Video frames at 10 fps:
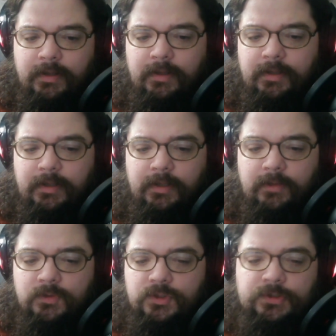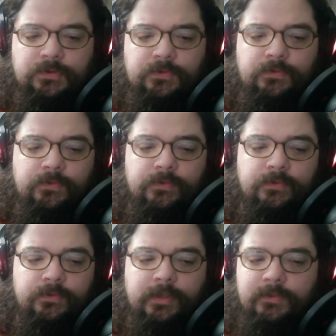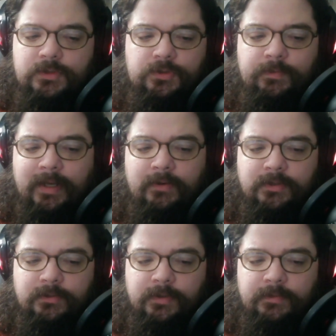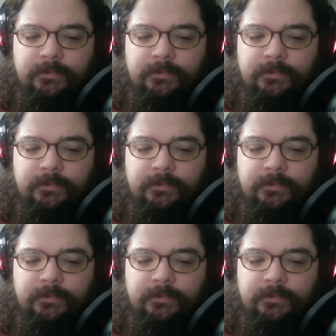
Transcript: He, he was too he was too bound to it.